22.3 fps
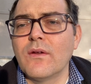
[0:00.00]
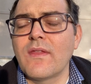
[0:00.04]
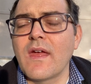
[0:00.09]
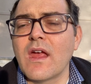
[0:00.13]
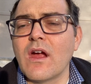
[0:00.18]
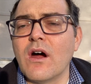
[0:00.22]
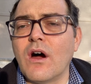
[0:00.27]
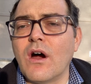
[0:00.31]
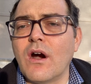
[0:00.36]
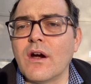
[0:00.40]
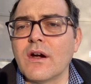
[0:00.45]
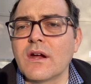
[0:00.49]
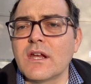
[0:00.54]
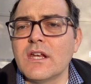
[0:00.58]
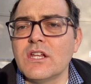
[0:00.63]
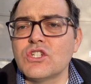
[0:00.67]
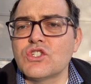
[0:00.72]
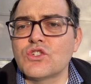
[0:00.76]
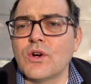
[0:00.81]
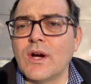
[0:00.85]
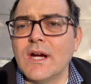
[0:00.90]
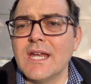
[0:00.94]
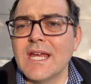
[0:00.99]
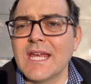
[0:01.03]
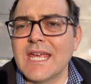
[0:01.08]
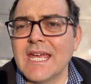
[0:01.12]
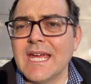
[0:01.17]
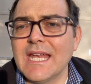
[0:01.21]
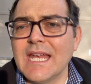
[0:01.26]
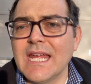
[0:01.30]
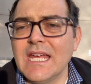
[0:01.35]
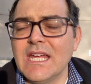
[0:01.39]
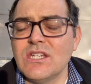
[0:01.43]
they are going to try to
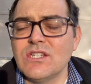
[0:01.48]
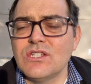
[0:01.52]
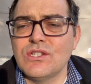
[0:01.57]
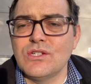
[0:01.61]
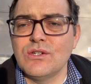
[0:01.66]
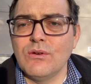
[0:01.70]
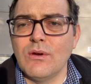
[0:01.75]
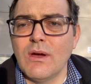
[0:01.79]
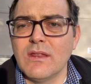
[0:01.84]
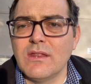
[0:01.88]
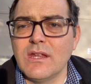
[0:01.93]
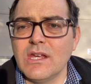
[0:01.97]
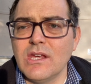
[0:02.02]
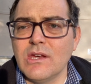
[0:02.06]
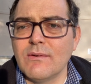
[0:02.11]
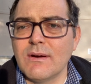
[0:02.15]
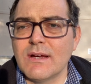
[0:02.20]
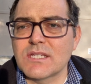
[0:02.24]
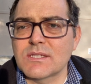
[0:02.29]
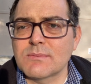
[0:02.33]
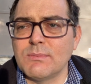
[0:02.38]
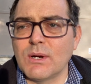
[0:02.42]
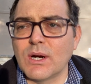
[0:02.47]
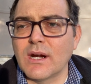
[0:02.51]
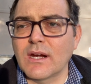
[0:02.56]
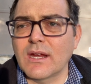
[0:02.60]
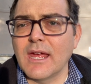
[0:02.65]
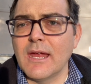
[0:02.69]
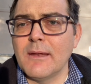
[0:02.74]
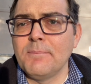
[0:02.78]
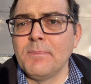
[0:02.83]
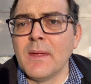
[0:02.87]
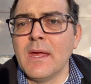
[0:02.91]
get into the US
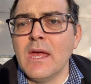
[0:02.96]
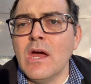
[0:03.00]
market.